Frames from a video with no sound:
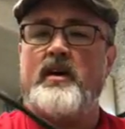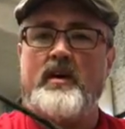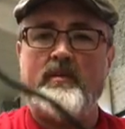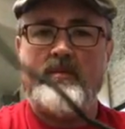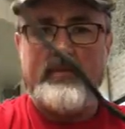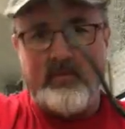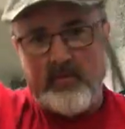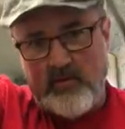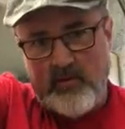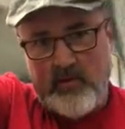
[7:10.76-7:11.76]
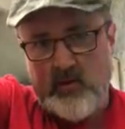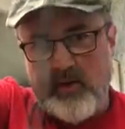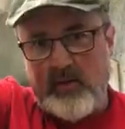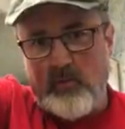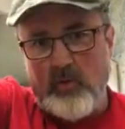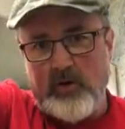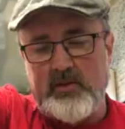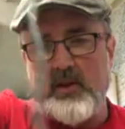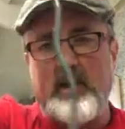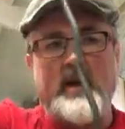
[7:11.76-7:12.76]
Um, they're not the
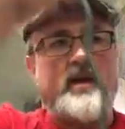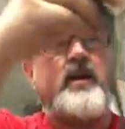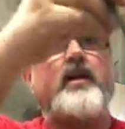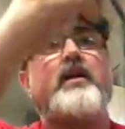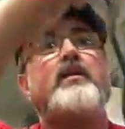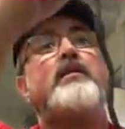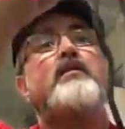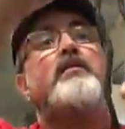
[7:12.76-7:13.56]
worst that I had. I, I